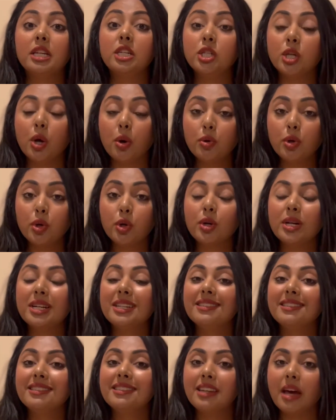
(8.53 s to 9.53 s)
donor
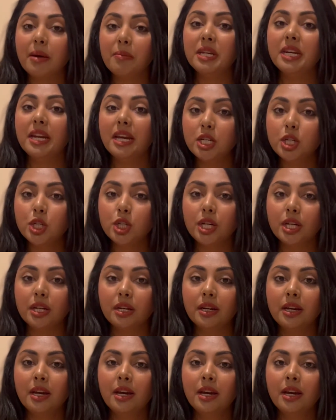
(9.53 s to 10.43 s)
insemination.